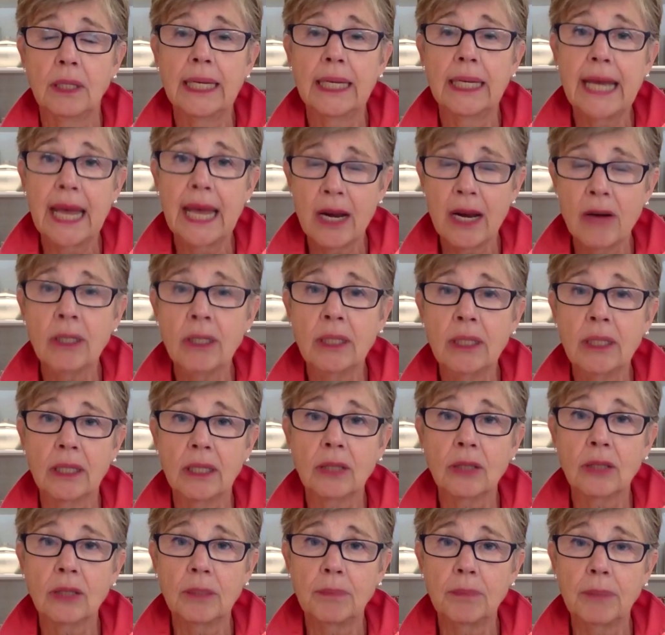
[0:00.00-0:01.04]
inherently
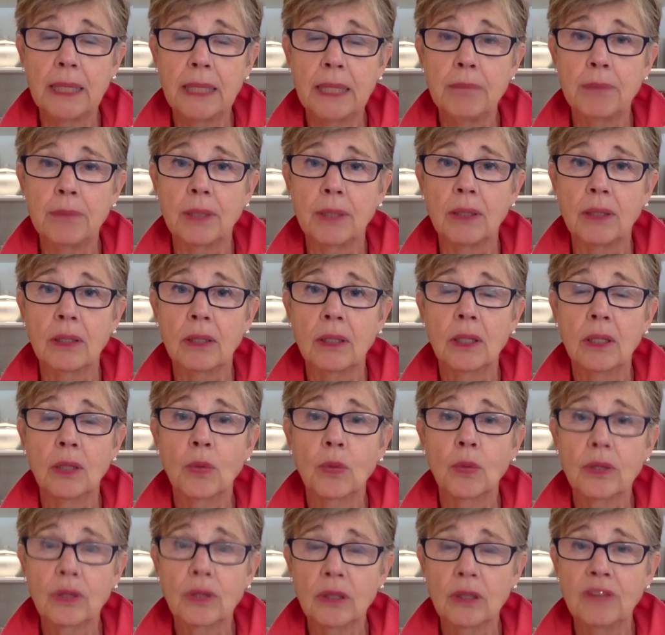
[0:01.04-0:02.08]
good people
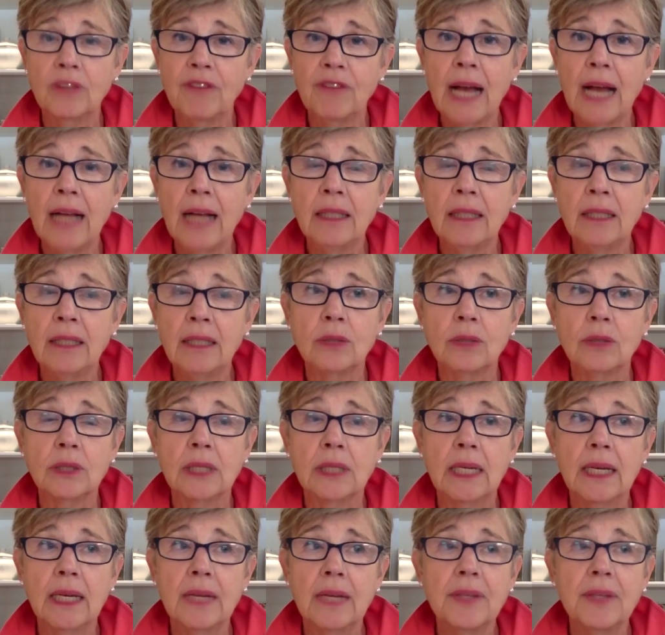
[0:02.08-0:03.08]
with good values,